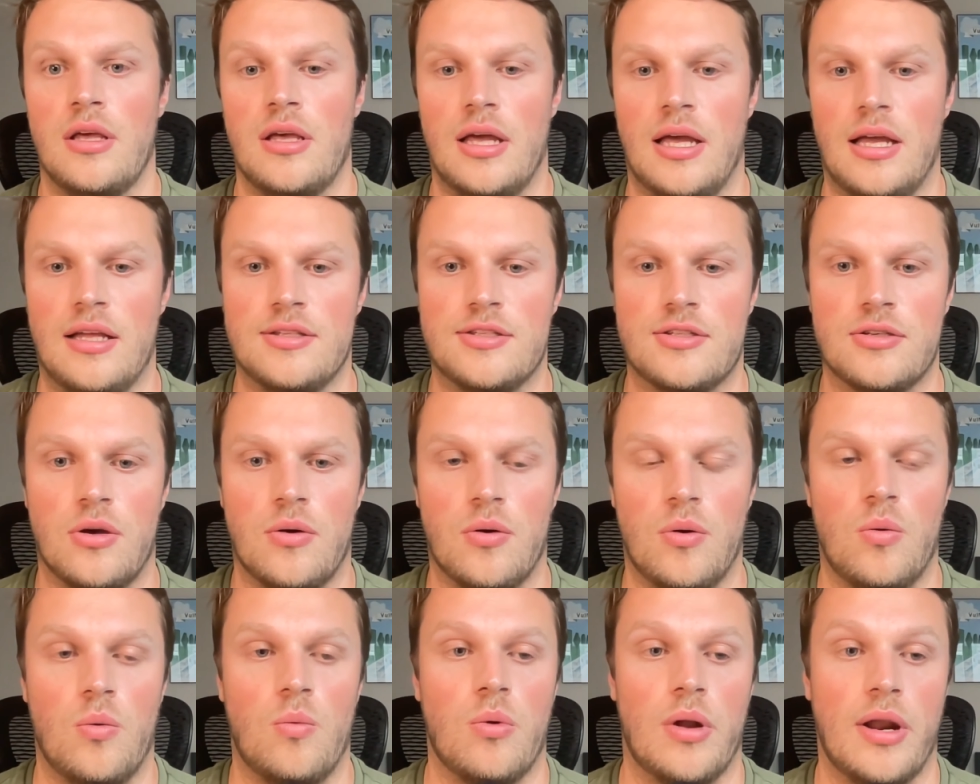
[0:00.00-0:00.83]
And
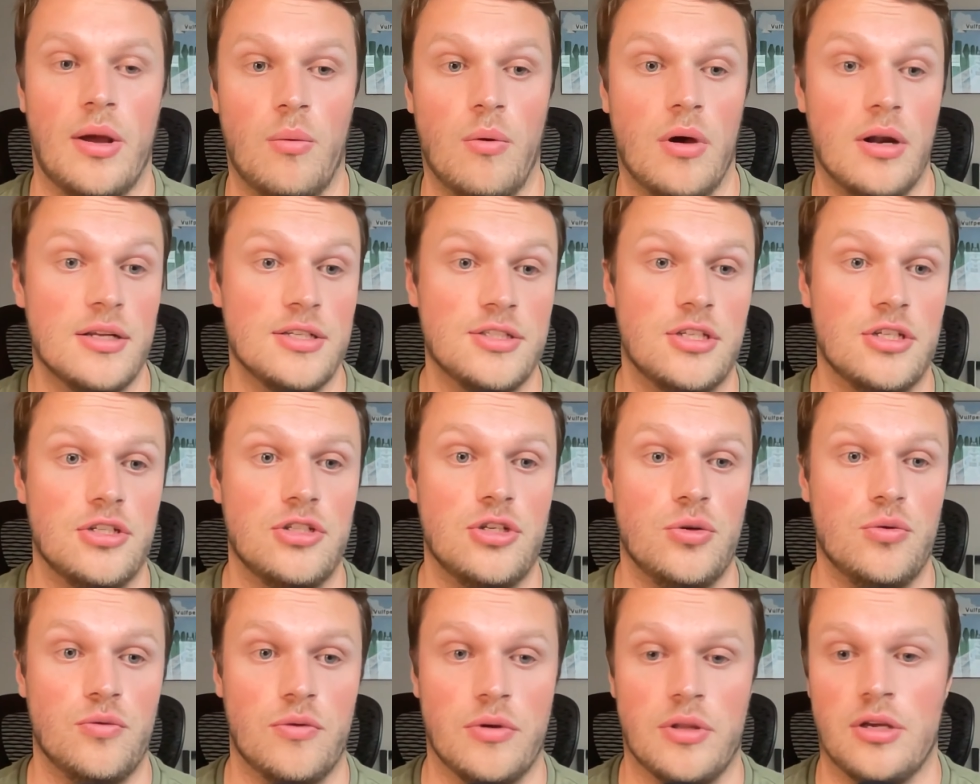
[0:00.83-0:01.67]
so what I wanted to
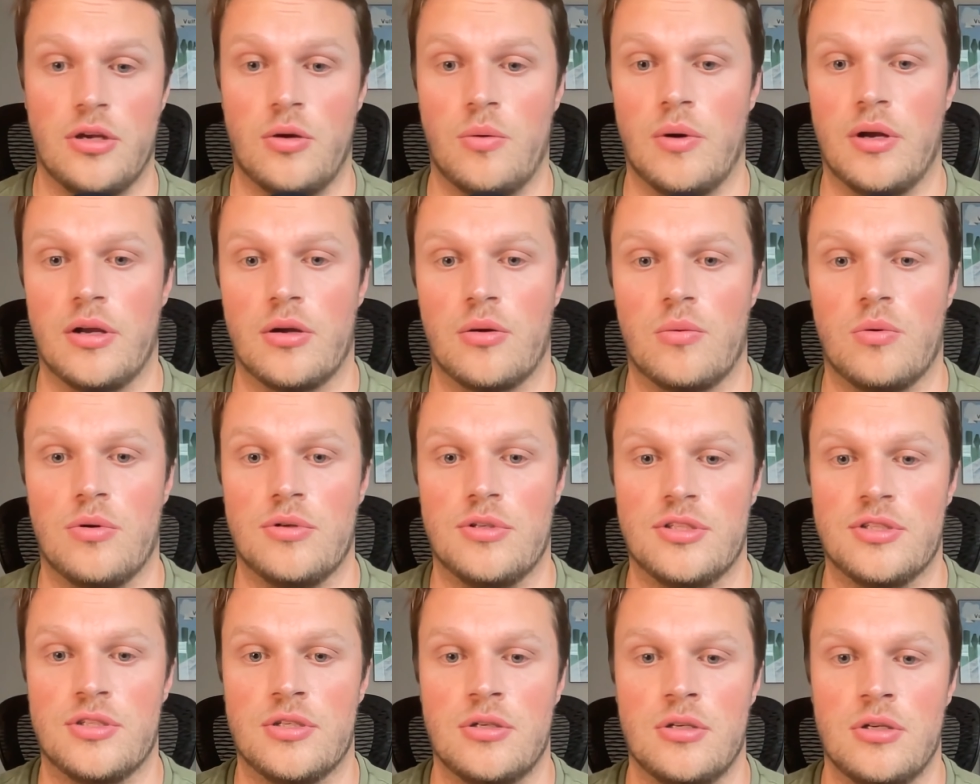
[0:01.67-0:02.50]
do really quick
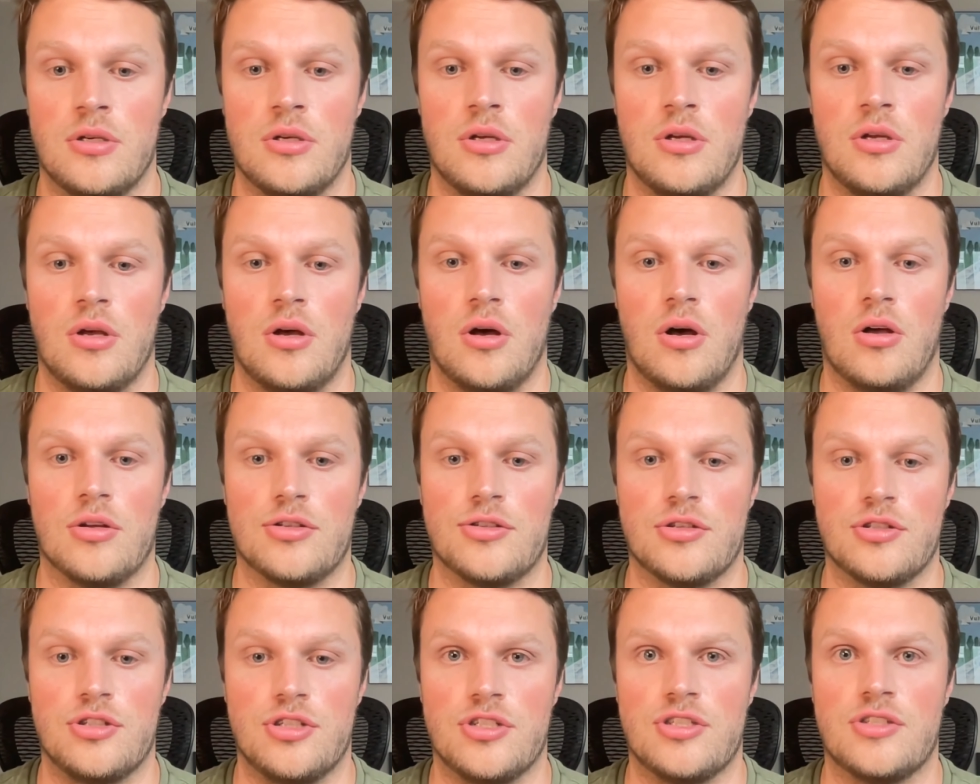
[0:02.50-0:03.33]
was
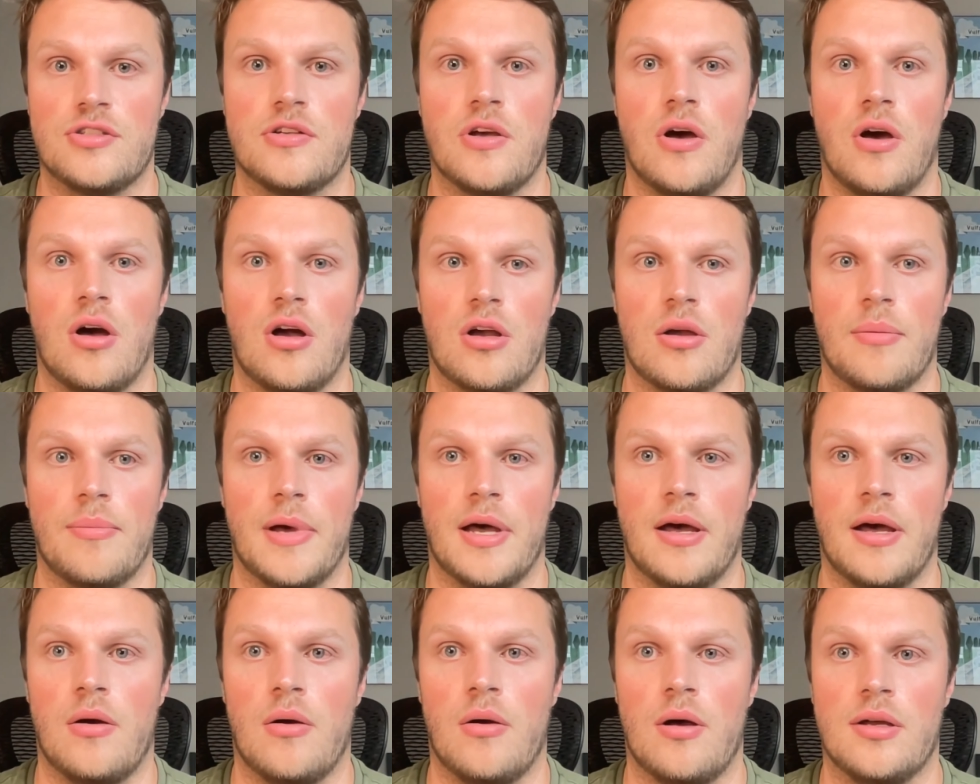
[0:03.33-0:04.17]
also just talk
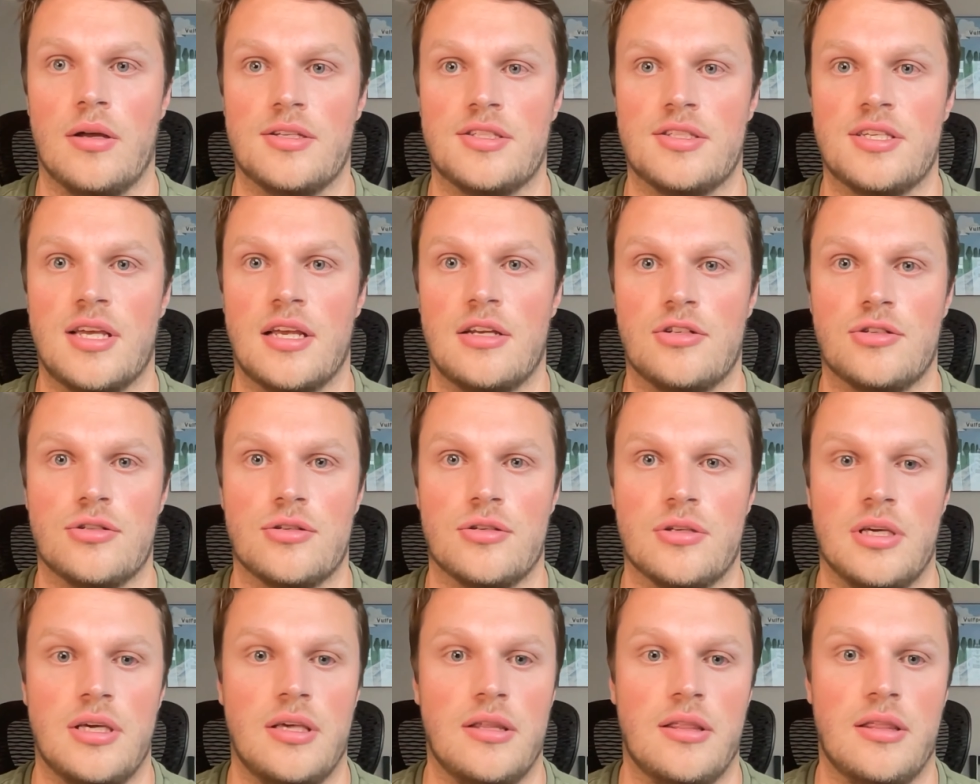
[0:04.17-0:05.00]
about
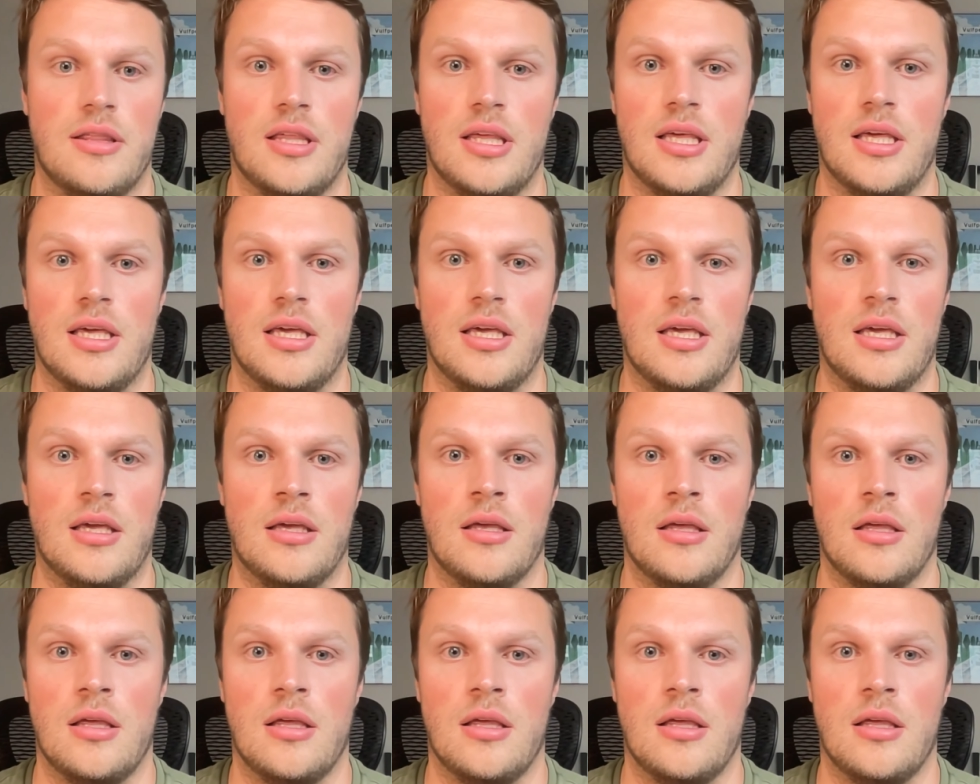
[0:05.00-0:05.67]
essentially the